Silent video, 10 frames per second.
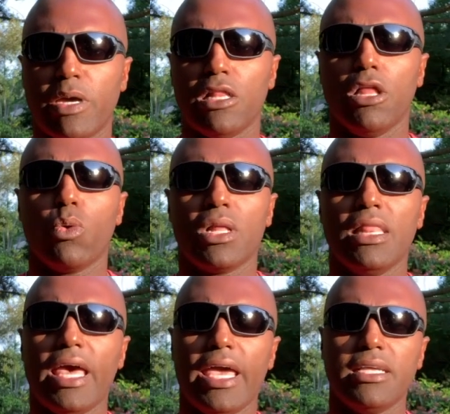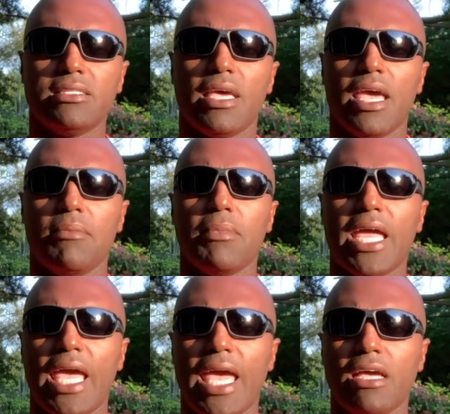my lower legs, and
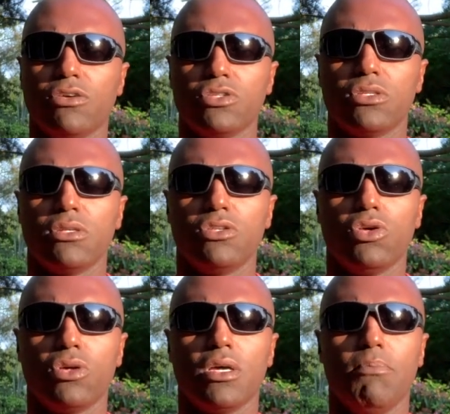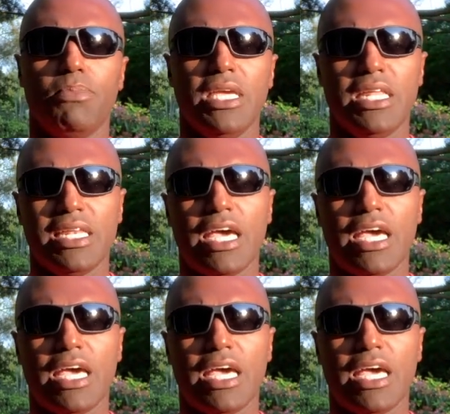my ankles took a beating.